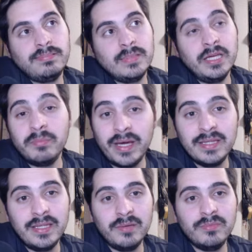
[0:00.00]
In my
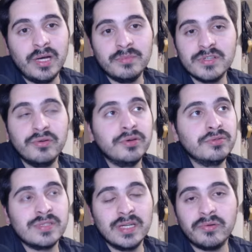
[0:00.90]
team, I'm just going
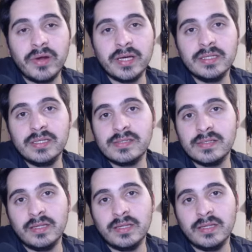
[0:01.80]
to sell Reinders